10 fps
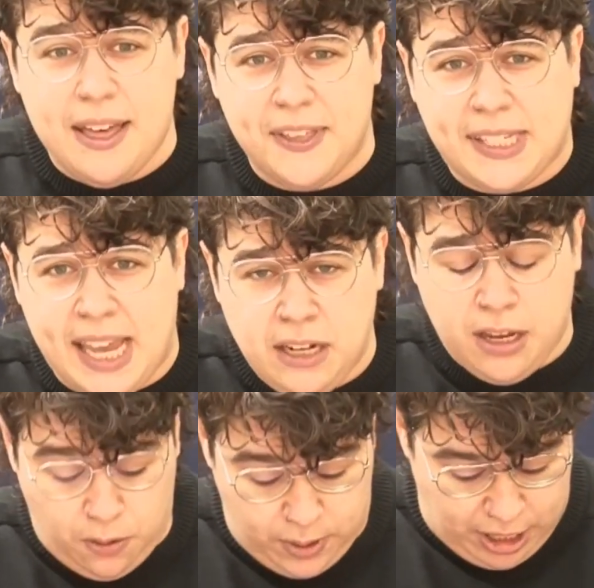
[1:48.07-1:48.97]
this
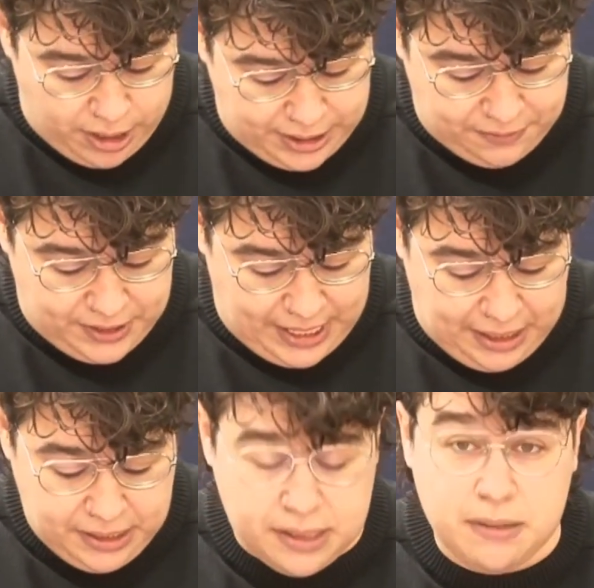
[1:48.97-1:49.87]
incoherence of
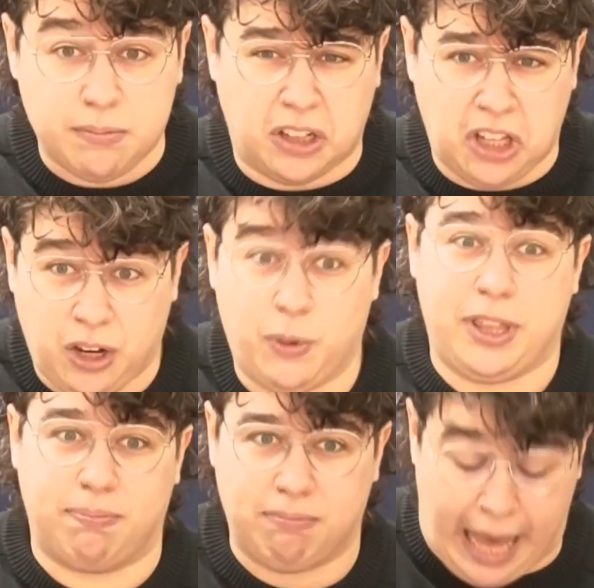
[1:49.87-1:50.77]
sex, along
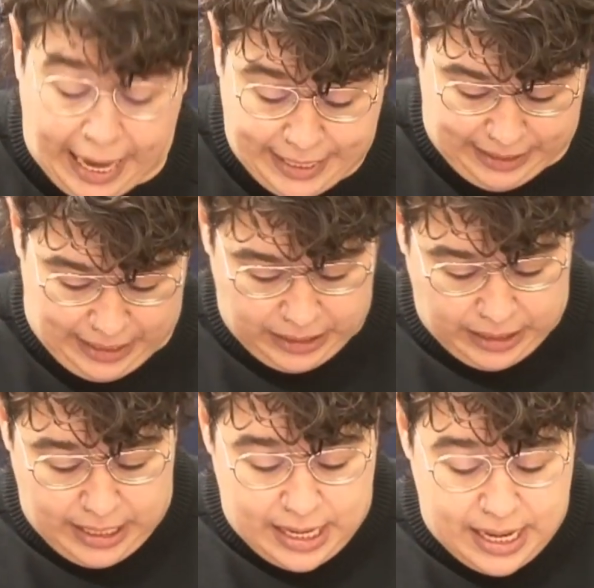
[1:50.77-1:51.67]
with hiding it,
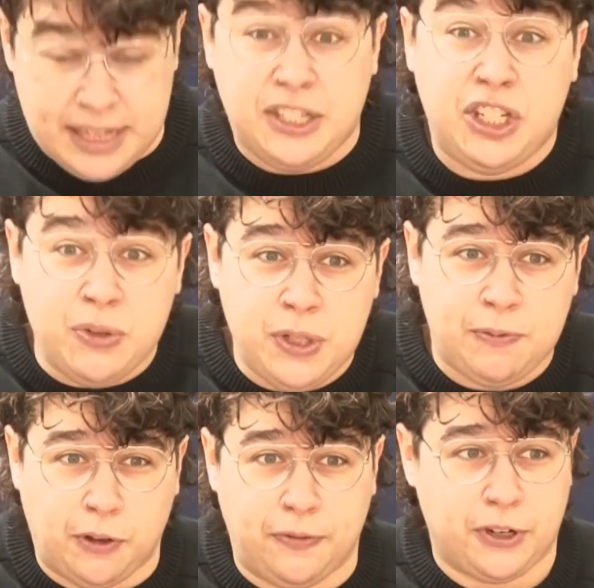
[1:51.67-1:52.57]
is
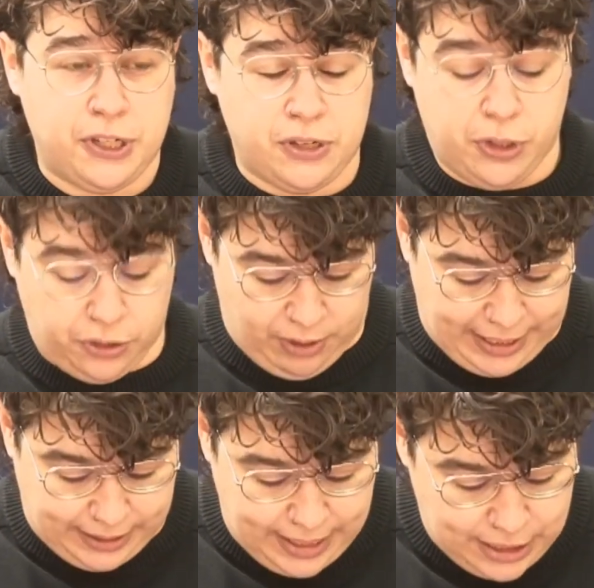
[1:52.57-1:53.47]
useful for social
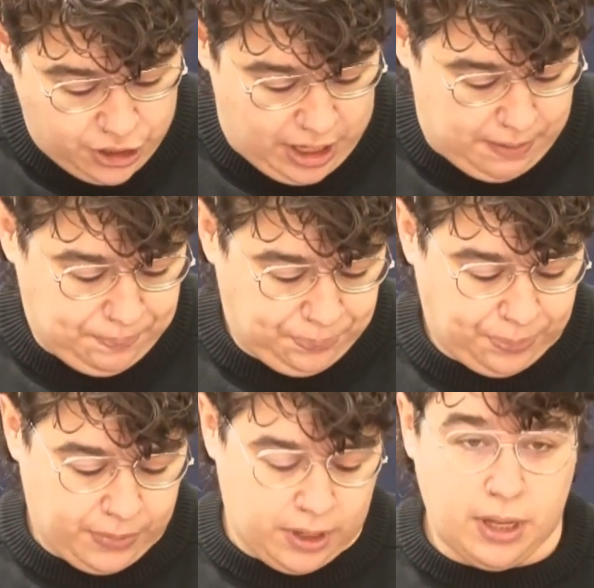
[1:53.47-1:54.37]
regulation.
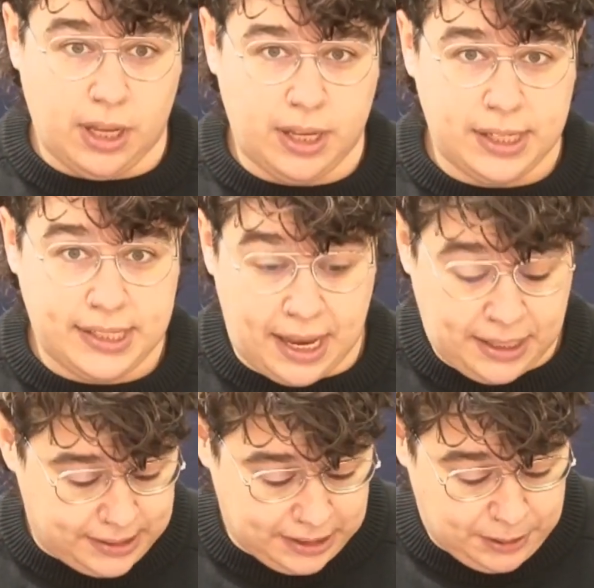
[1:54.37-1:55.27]

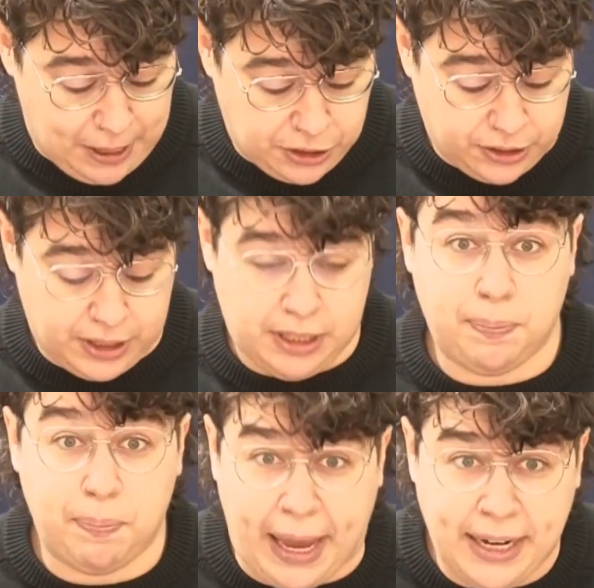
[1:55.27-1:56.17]
Sex, especially
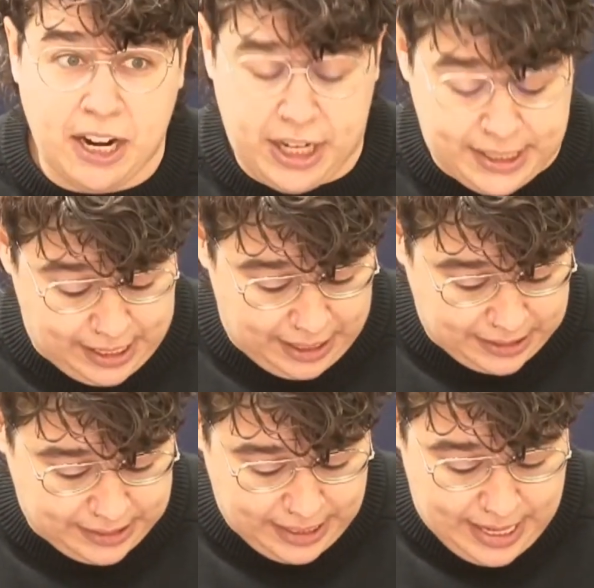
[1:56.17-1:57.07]
binary
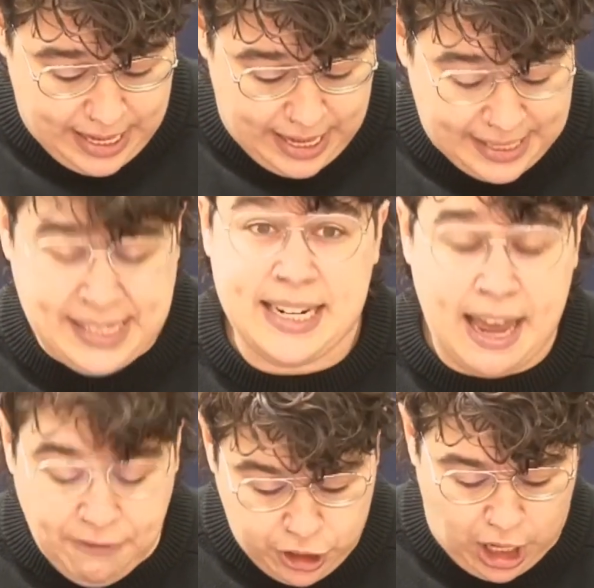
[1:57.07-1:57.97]
sex, has
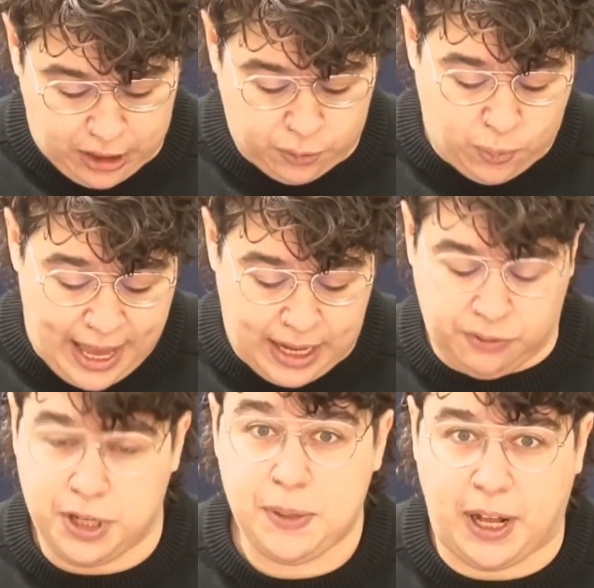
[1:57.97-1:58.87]
never gone away
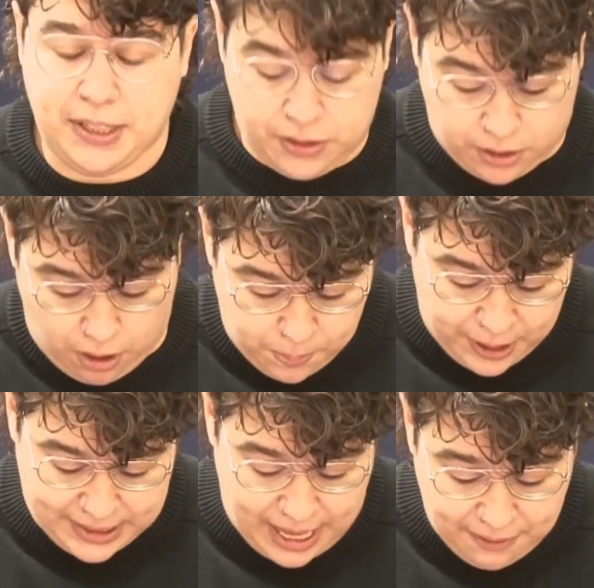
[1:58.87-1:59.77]
in response to
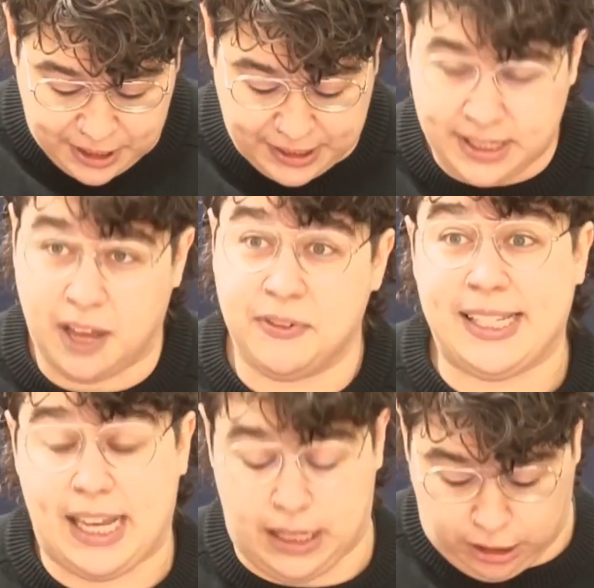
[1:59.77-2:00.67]
copious evidence of
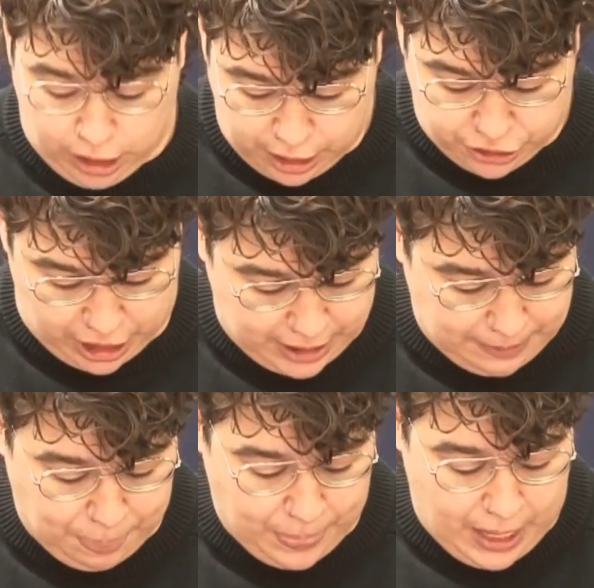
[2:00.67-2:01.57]
its
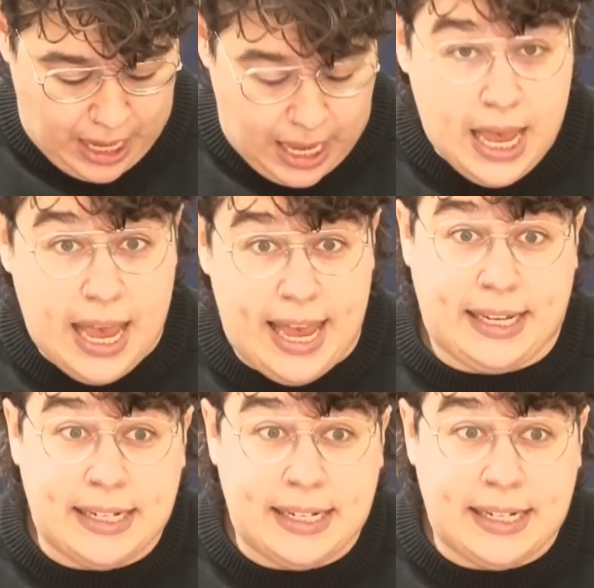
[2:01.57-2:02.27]
illogic. It